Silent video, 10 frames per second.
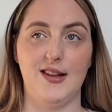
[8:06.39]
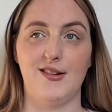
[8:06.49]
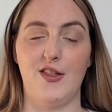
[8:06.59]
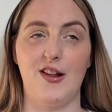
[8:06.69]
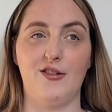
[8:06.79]

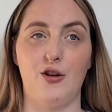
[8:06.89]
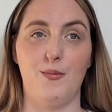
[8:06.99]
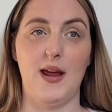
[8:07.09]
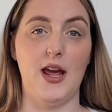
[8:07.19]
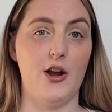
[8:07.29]
So this could
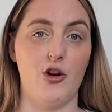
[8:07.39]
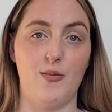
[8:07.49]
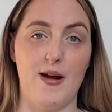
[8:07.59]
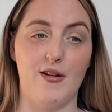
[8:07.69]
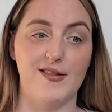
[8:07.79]
be an odd
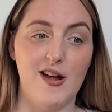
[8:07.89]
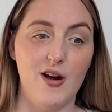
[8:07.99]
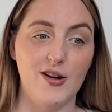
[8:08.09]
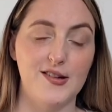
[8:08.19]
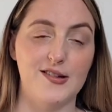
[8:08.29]
pair of
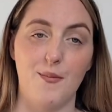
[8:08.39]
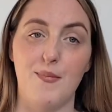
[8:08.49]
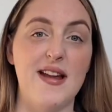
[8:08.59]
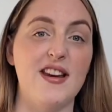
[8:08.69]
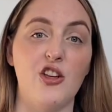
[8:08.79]
socks, some
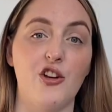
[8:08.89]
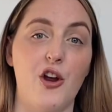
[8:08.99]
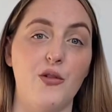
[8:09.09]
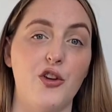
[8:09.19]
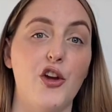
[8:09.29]
bedding you
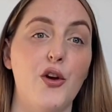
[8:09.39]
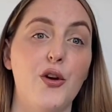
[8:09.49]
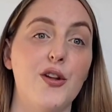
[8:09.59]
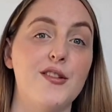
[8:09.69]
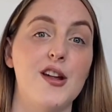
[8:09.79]
don't
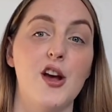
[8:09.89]
use,